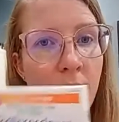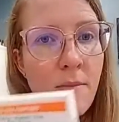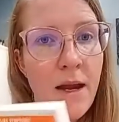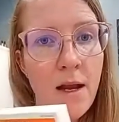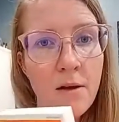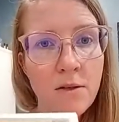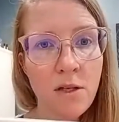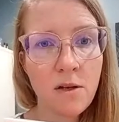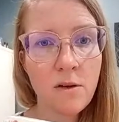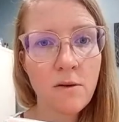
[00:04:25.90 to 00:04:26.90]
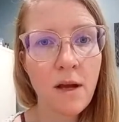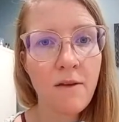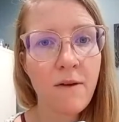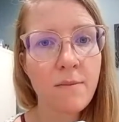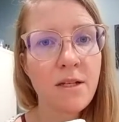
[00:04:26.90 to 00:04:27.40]
my go-to
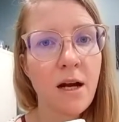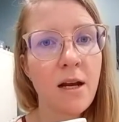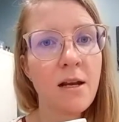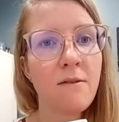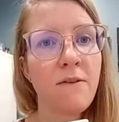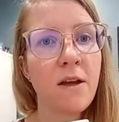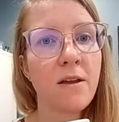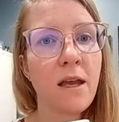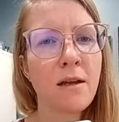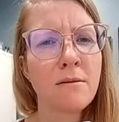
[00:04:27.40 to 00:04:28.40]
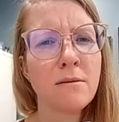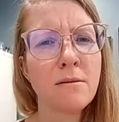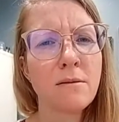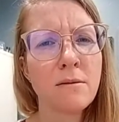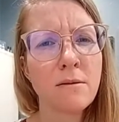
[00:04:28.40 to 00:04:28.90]
if I'm starting to feel like,
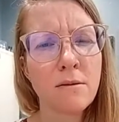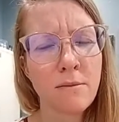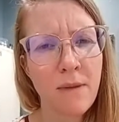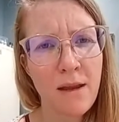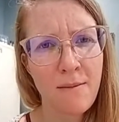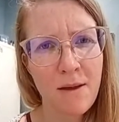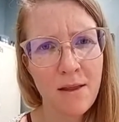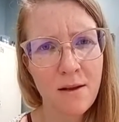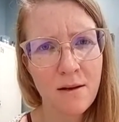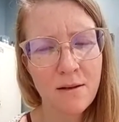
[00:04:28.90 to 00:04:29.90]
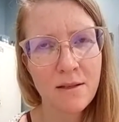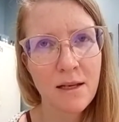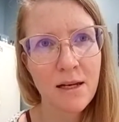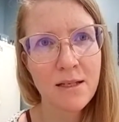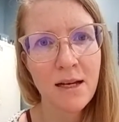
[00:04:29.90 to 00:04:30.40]
ooh, maybe there's
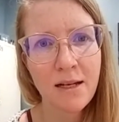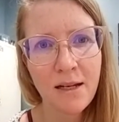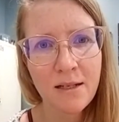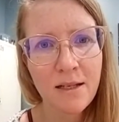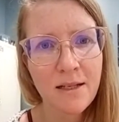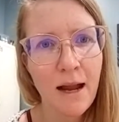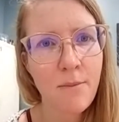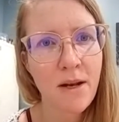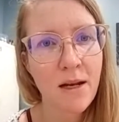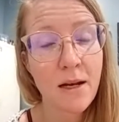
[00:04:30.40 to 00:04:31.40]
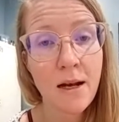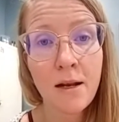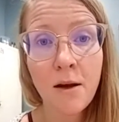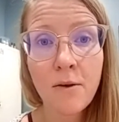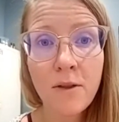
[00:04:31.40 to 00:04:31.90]
like a sickness that's happening. And I
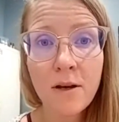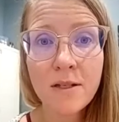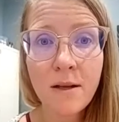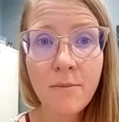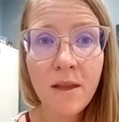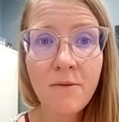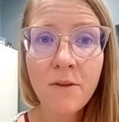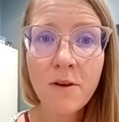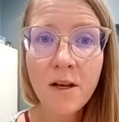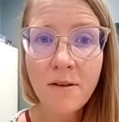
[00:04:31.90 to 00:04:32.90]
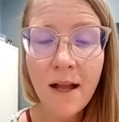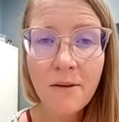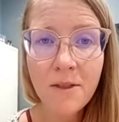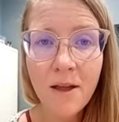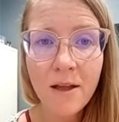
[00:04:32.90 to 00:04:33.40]
know there's something floating around
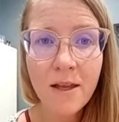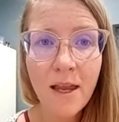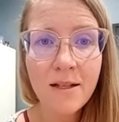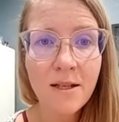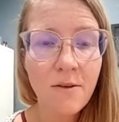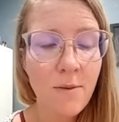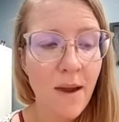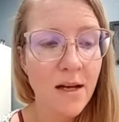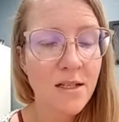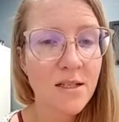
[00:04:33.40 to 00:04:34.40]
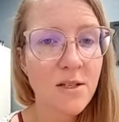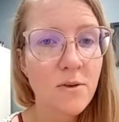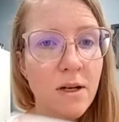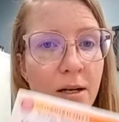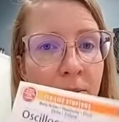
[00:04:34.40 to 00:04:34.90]
with all the kids going back to
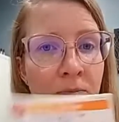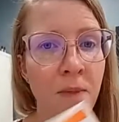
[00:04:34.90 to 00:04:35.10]
school.